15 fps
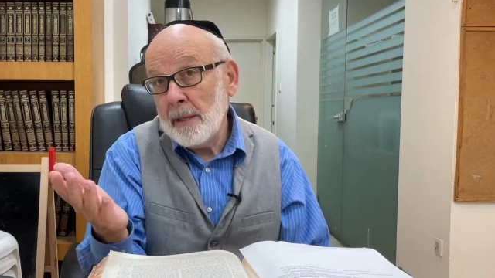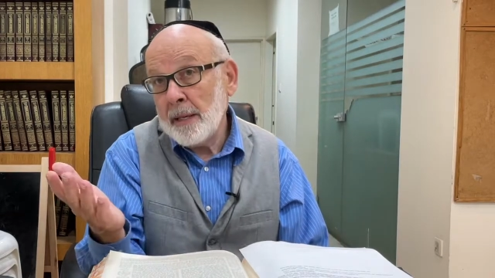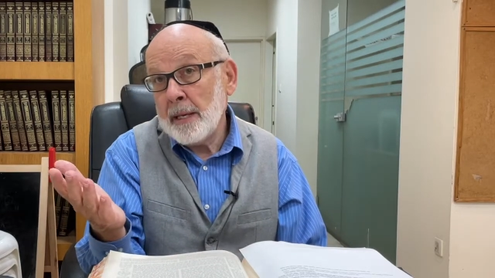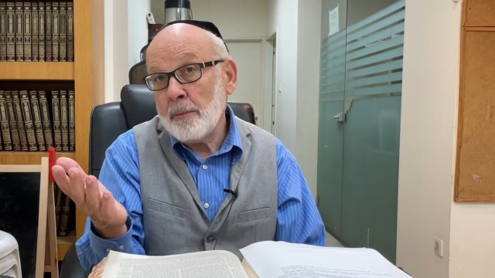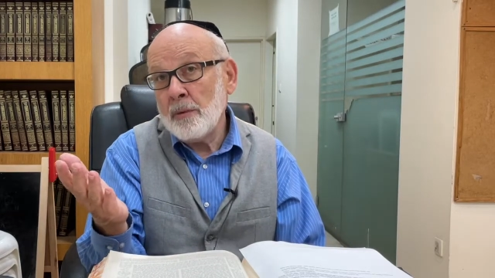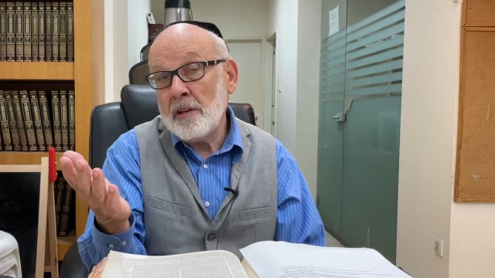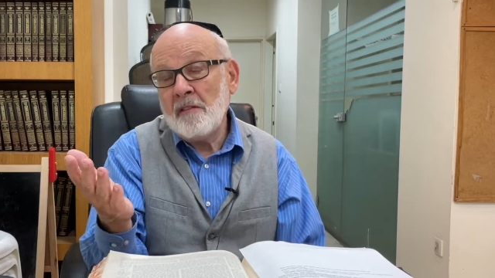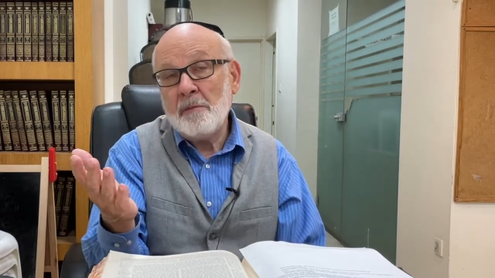
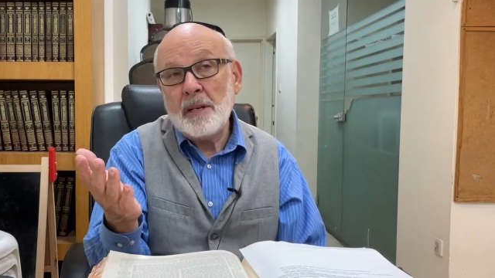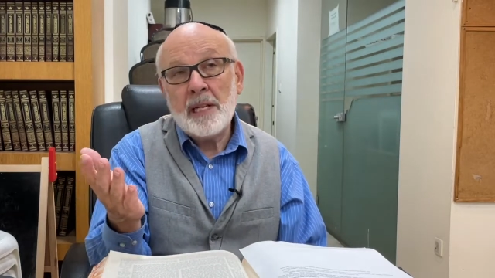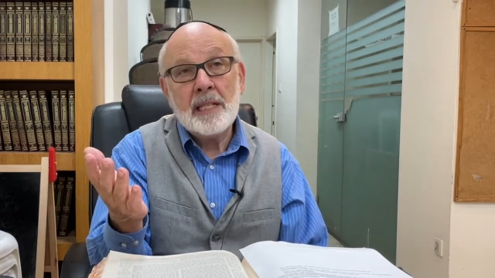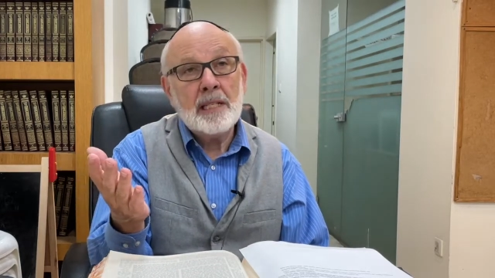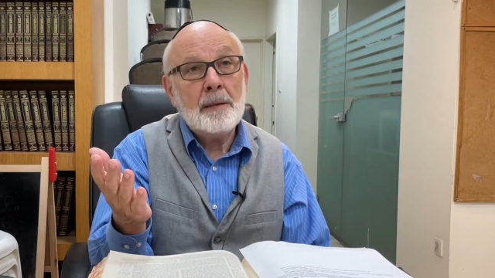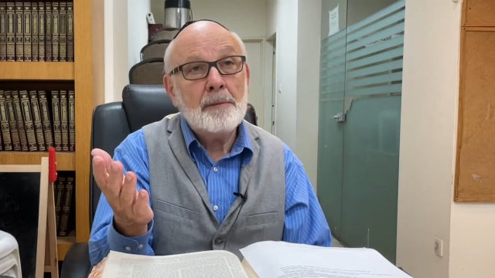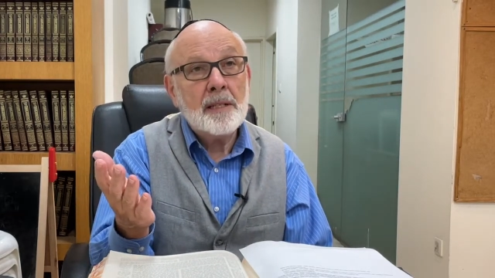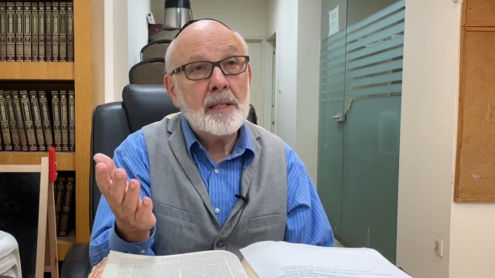that wouldn't have been
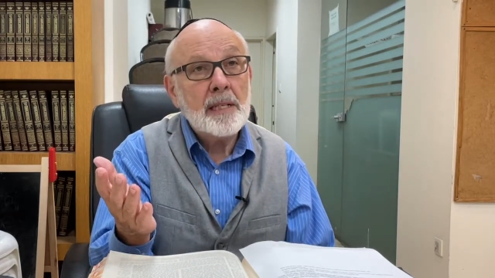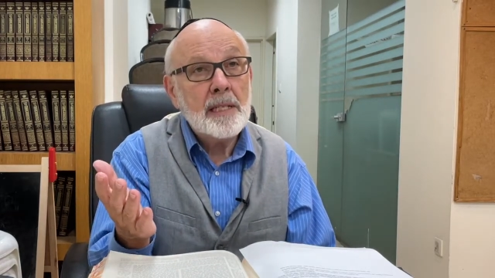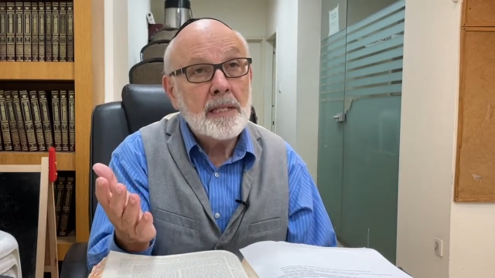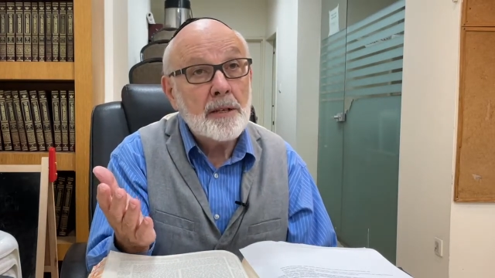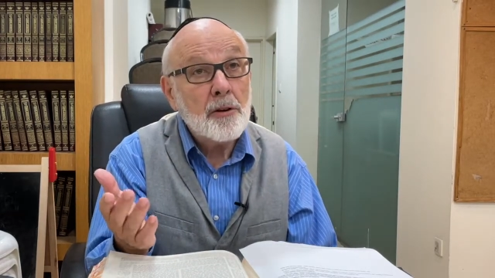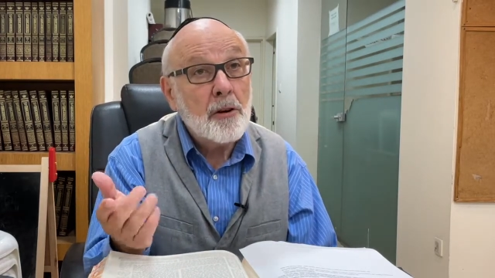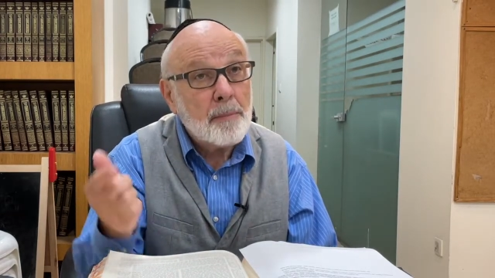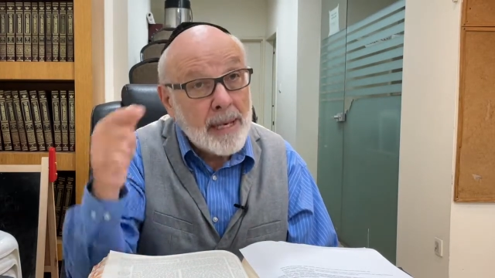accepted in
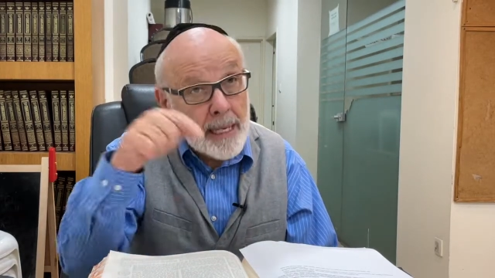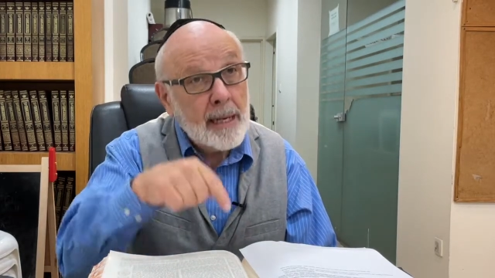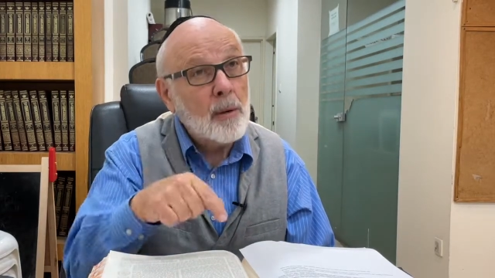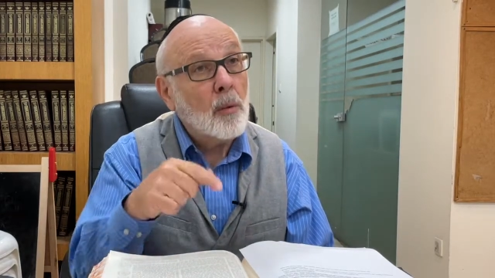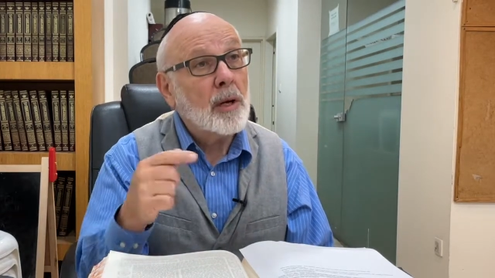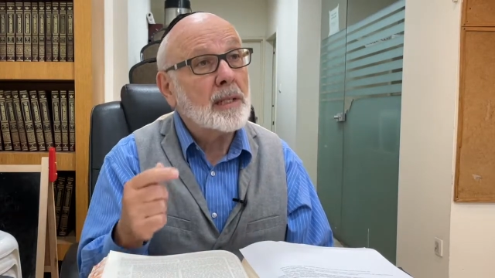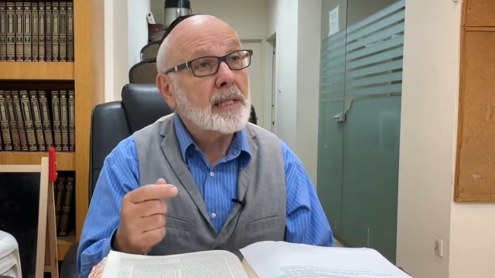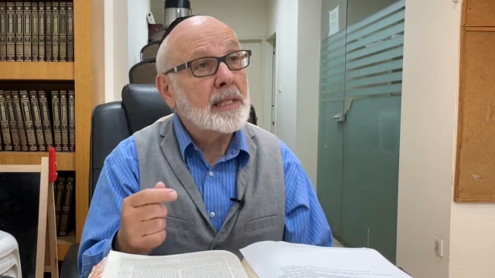Eastern Europe, but he
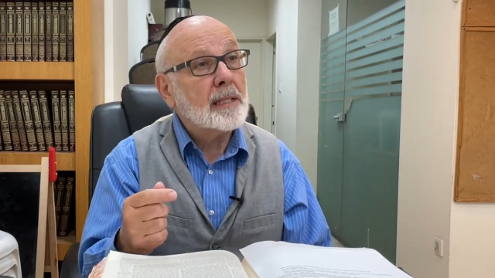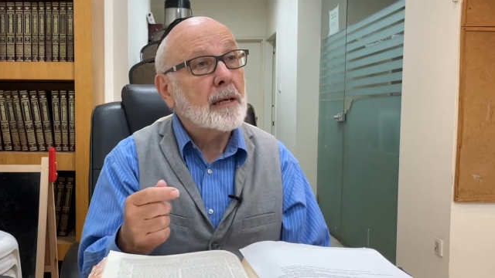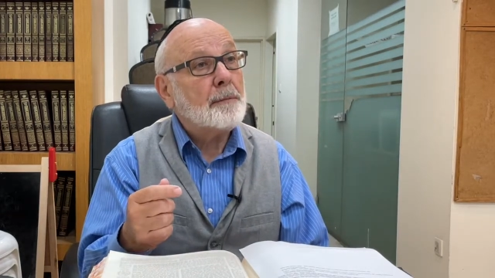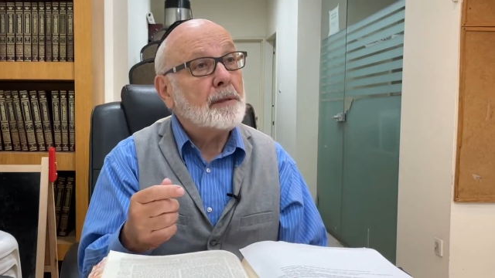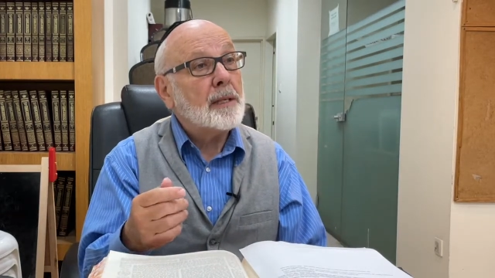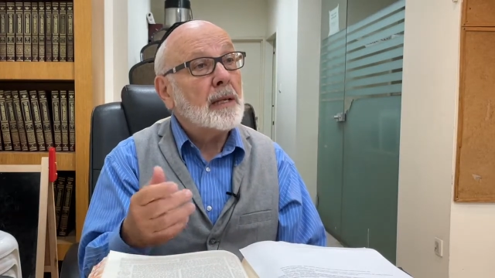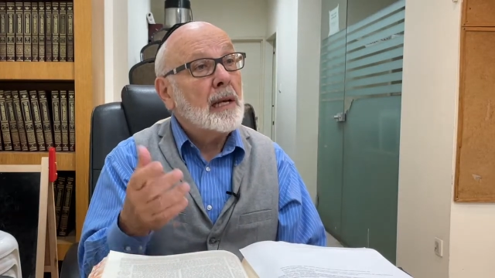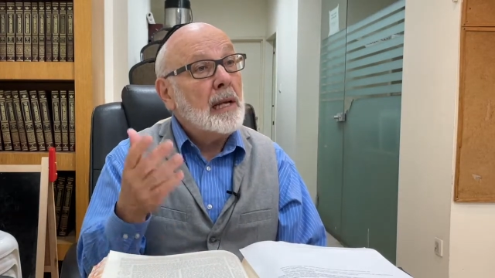was
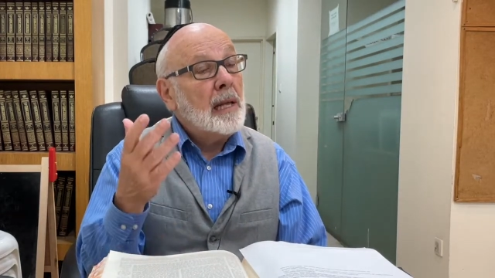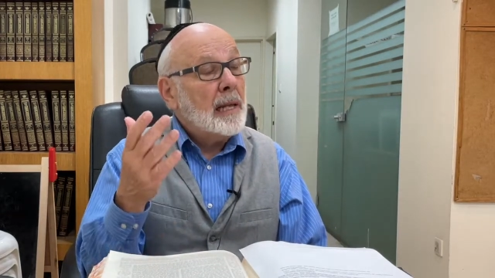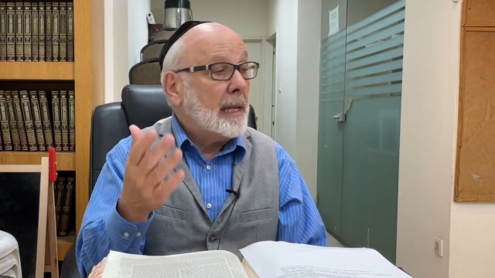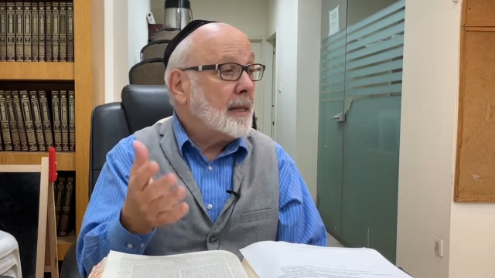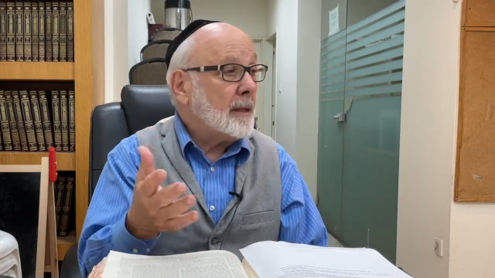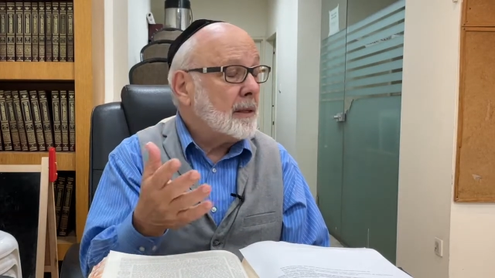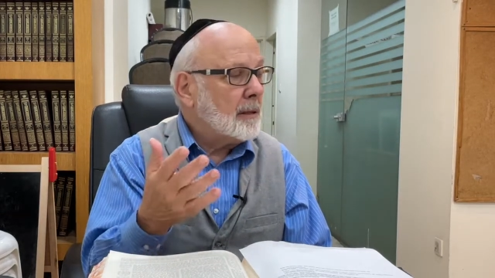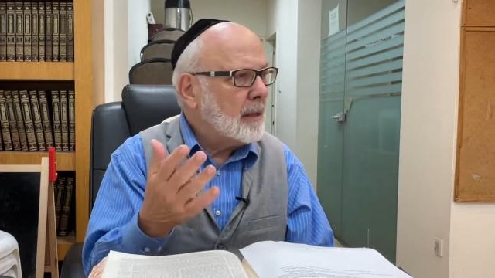accepted.
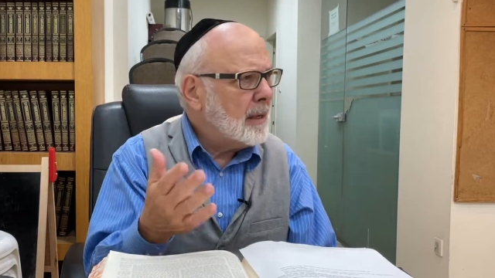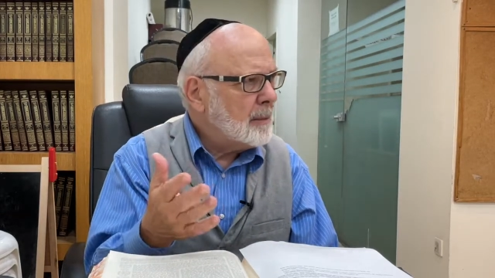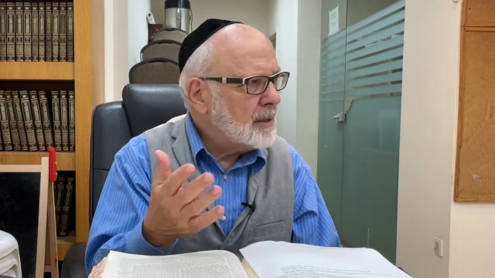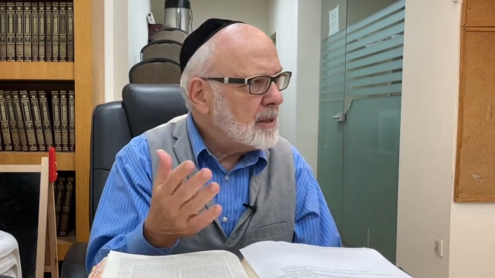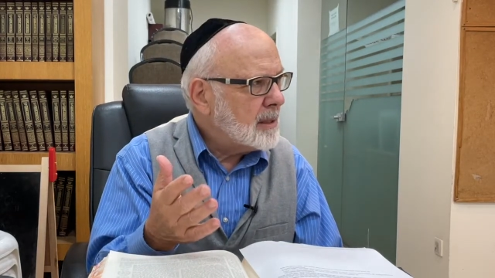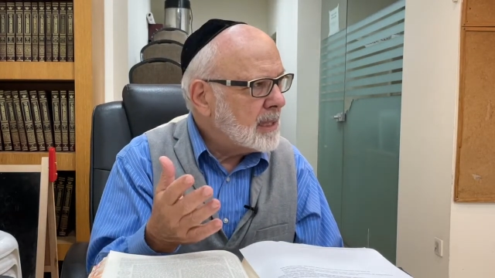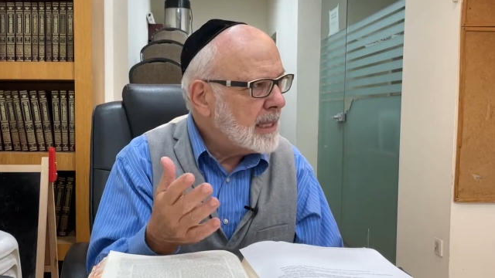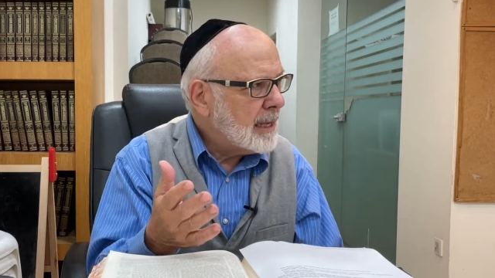And the Gedolim
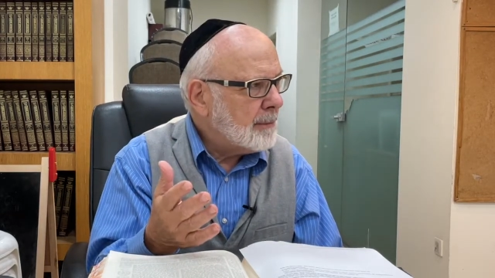used to say,